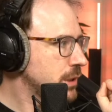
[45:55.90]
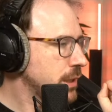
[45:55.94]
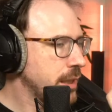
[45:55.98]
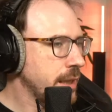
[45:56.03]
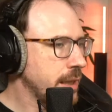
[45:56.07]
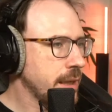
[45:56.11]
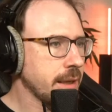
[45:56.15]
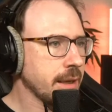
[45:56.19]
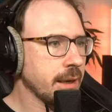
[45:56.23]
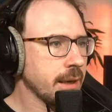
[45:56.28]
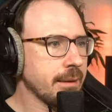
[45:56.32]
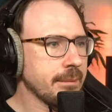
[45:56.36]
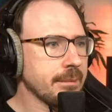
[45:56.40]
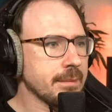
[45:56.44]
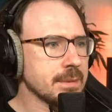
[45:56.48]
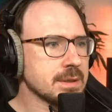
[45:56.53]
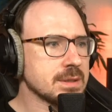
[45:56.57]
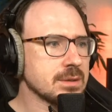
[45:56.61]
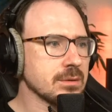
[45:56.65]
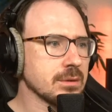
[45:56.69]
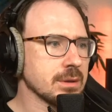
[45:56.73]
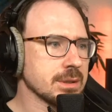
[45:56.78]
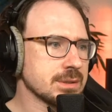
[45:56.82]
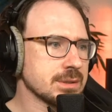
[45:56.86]
Yeah,
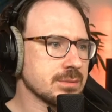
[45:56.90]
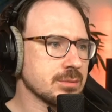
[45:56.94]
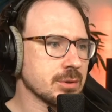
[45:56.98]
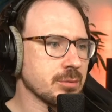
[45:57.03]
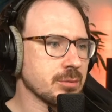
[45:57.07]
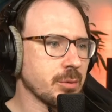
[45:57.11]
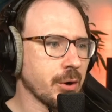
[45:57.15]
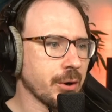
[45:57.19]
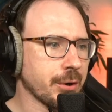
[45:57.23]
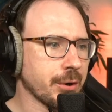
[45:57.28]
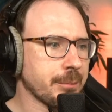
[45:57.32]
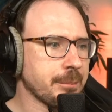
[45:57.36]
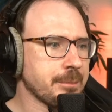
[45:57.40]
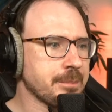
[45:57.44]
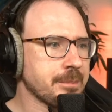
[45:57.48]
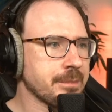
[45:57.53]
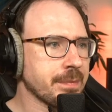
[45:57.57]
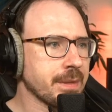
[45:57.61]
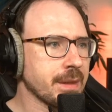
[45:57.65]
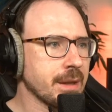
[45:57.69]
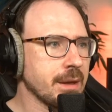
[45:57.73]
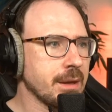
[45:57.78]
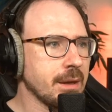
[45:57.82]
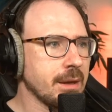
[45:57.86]
so this would work.
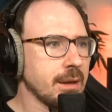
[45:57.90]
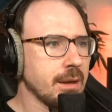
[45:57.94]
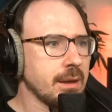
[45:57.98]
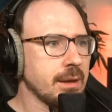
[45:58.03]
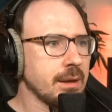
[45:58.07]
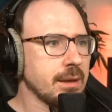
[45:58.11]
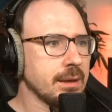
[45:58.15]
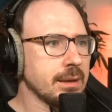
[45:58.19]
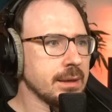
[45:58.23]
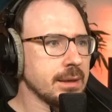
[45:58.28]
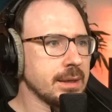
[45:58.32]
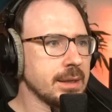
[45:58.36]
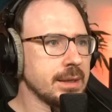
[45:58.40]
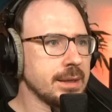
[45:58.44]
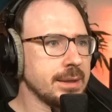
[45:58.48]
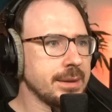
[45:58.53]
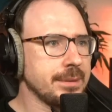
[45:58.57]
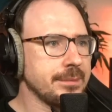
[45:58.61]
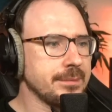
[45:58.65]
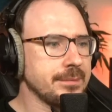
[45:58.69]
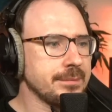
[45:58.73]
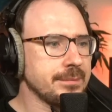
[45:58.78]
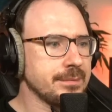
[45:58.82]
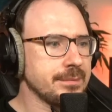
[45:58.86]

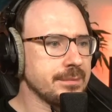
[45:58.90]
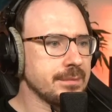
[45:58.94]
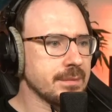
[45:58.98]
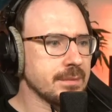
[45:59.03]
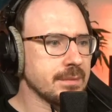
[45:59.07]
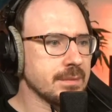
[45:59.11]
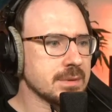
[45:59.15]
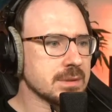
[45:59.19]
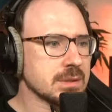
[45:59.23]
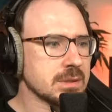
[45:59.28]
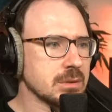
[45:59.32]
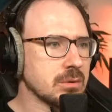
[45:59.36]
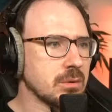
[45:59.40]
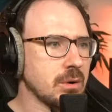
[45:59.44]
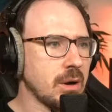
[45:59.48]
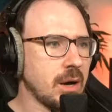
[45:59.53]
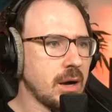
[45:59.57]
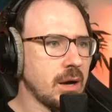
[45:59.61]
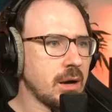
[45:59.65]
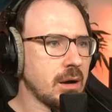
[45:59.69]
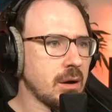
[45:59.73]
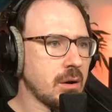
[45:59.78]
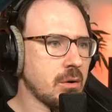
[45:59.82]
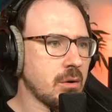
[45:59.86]
So
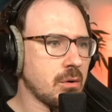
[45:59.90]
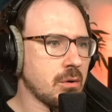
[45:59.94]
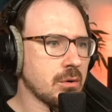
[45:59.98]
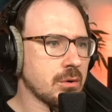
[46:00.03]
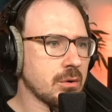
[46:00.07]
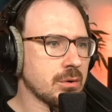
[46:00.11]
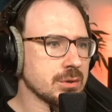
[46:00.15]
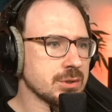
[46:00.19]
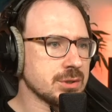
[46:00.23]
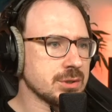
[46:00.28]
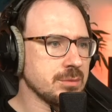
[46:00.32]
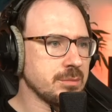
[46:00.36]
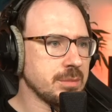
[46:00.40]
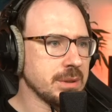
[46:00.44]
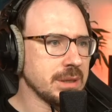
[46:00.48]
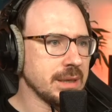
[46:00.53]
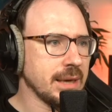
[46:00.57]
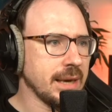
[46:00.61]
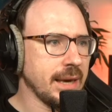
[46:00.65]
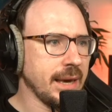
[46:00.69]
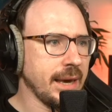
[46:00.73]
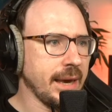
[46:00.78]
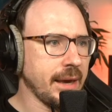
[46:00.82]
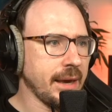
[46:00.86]
how could she be
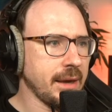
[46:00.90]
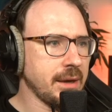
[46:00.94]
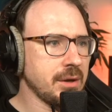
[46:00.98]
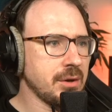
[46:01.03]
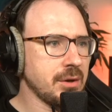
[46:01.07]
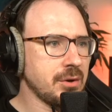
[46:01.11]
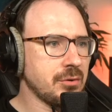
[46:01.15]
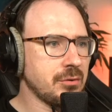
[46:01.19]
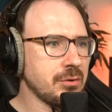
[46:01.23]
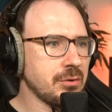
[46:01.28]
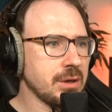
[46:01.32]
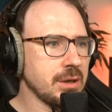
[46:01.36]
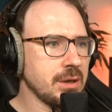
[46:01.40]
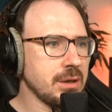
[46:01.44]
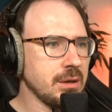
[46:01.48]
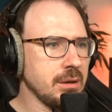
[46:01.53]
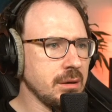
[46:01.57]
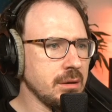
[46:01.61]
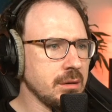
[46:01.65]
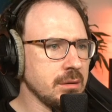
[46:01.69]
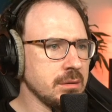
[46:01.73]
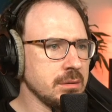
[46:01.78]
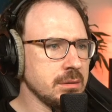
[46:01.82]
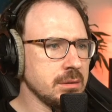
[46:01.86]

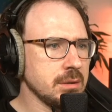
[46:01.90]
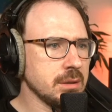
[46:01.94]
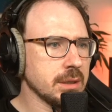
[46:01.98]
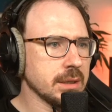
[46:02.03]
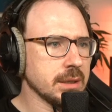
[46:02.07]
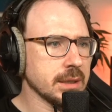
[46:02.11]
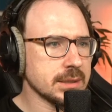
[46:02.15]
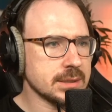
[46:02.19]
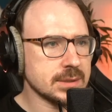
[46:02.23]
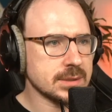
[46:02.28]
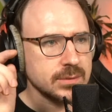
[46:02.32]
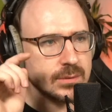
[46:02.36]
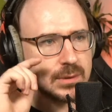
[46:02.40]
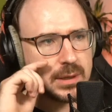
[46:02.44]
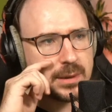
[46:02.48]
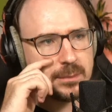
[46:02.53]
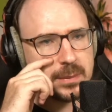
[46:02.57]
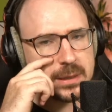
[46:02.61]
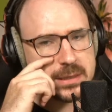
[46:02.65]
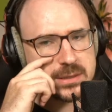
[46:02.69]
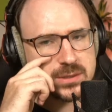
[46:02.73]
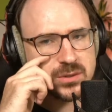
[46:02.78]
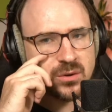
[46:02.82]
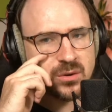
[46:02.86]
angry at Solar
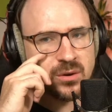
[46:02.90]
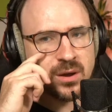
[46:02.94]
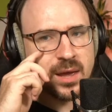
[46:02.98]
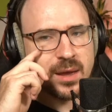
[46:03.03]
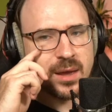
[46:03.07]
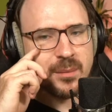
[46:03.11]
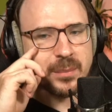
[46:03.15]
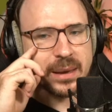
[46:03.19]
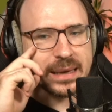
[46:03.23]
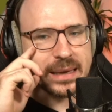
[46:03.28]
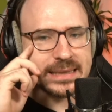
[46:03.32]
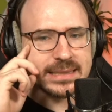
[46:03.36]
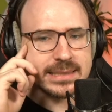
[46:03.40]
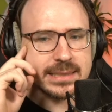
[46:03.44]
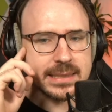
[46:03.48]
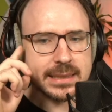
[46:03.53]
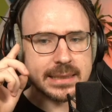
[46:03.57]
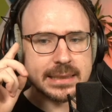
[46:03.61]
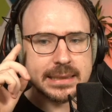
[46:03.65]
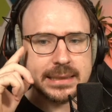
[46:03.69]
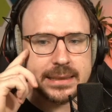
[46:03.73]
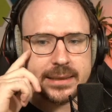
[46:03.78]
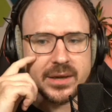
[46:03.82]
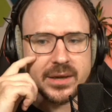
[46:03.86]
Plus? So
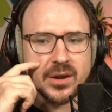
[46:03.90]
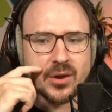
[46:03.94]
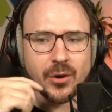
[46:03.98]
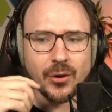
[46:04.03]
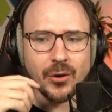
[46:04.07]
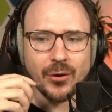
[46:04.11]
basically her